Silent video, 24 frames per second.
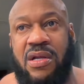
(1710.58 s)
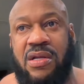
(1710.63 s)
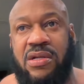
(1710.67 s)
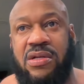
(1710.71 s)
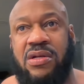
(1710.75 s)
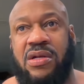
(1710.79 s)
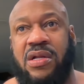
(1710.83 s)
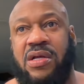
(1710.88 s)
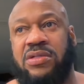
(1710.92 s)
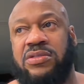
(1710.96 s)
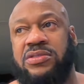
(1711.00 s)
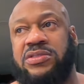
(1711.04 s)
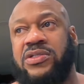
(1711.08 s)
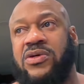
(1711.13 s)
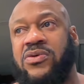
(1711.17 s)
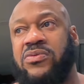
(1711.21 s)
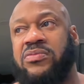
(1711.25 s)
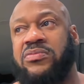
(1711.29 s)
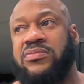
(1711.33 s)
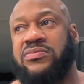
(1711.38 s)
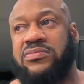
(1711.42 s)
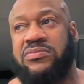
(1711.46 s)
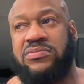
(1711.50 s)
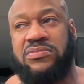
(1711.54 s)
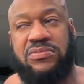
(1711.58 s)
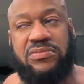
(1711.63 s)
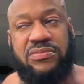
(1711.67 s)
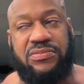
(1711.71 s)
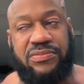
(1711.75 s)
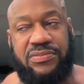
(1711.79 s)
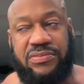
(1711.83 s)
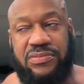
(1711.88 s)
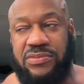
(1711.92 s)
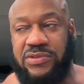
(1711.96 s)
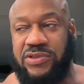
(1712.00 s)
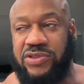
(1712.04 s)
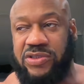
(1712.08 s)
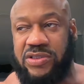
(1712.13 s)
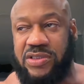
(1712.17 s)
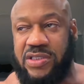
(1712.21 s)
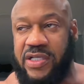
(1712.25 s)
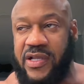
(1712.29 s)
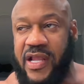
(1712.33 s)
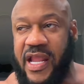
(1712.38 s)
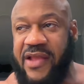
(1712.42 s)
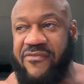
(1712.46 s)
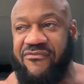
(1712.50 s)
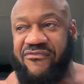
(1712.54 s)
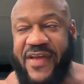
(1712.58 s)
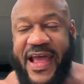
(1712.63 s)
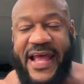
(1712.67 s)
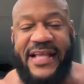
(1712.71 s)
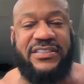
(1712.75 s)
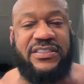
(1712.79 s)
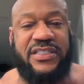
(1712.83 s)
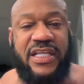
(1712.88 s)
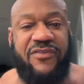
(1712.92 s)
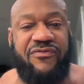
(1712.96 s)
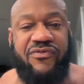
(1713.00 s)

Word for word: You know, so invest,